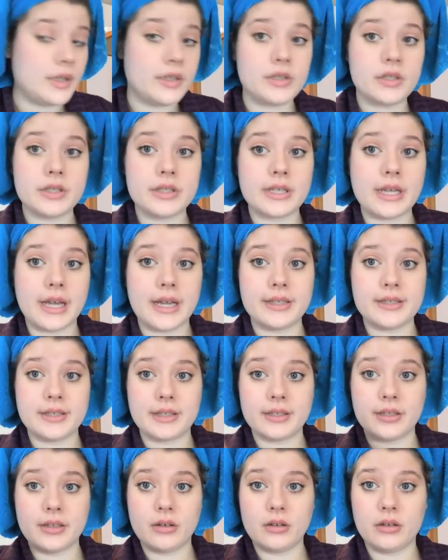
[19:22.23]
It just adds
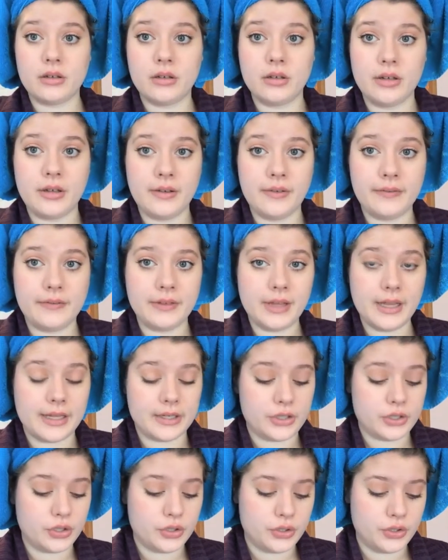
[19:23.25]
a little
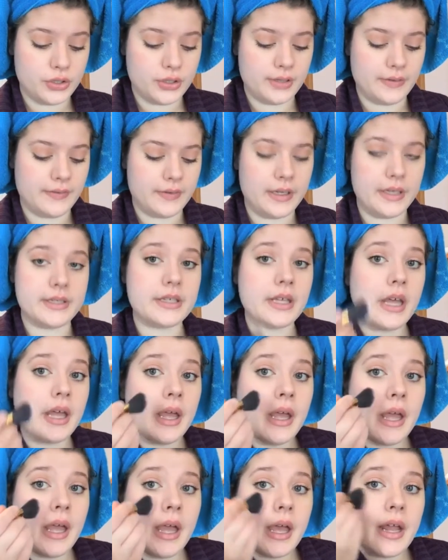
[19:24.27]
flush to the face,
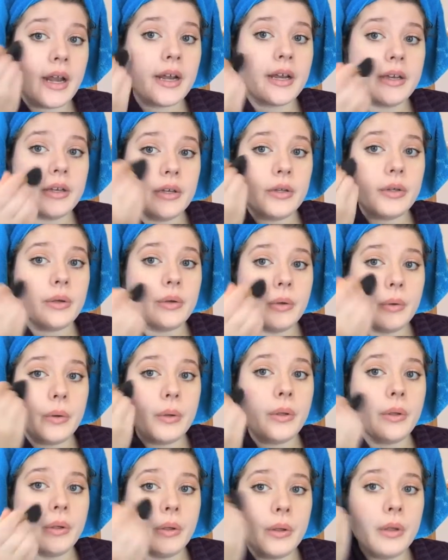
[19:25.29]
and I do
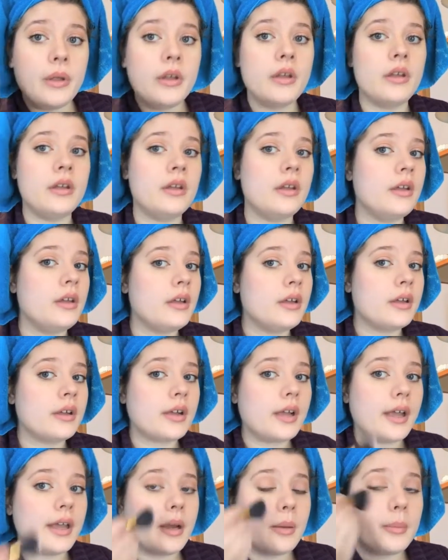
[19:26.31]

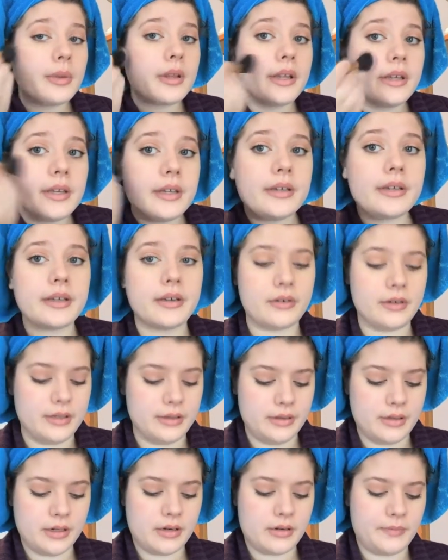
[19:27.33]
kind of blend it down
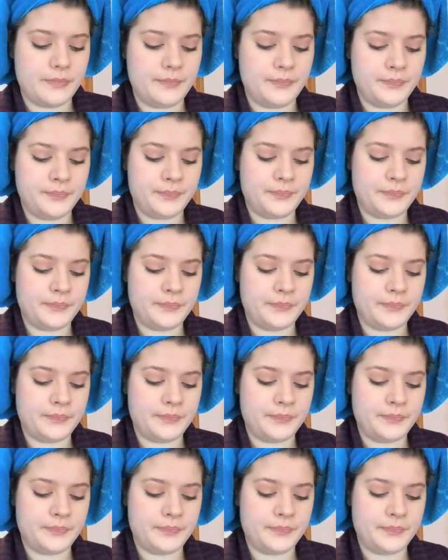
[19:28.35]
in there.